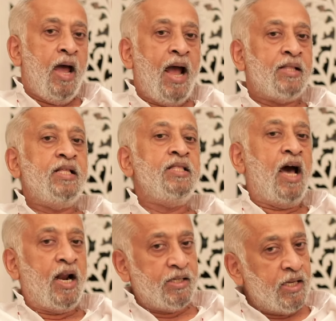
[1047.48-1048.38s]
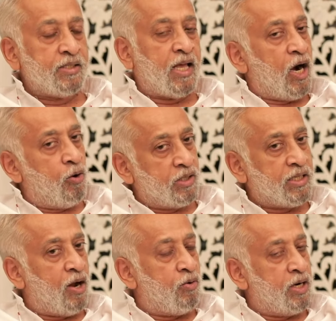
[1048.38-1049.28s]
I think the RSS surround
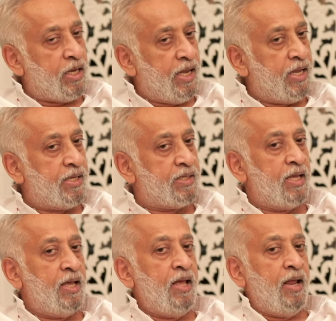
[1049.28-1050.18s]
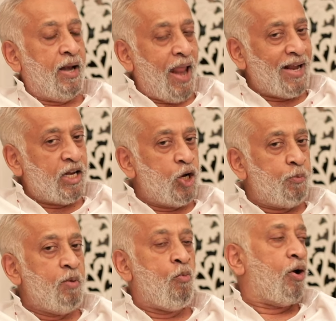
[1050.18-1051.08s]
sound is likely to
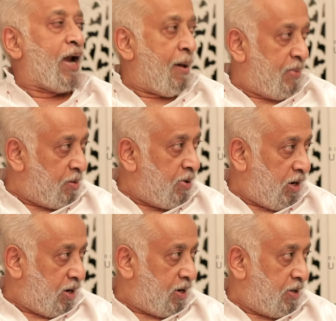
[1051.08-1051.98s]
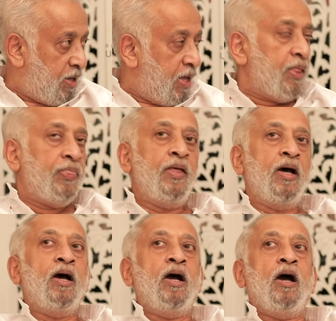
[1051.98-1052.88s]
be more amenable.
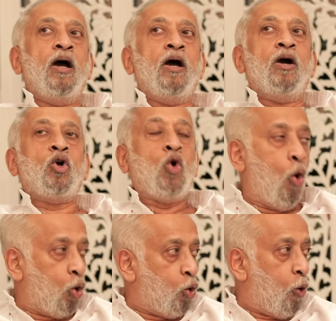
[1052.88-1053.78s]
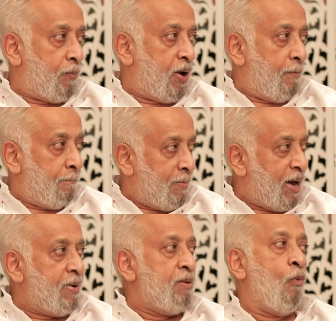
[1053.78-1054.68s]
The core group
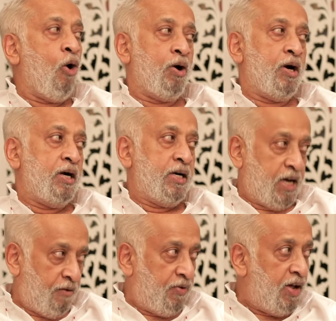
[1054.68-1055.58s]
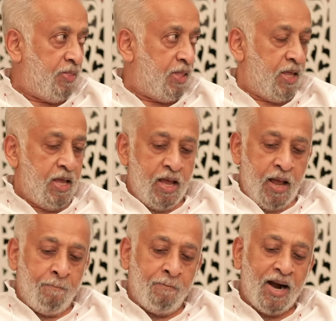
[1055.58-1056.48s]
may be more tougher,
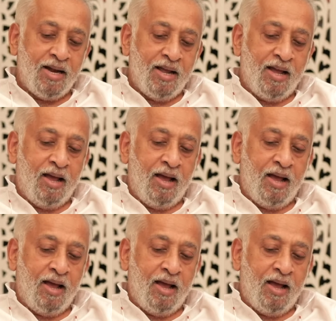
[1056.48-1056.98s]
but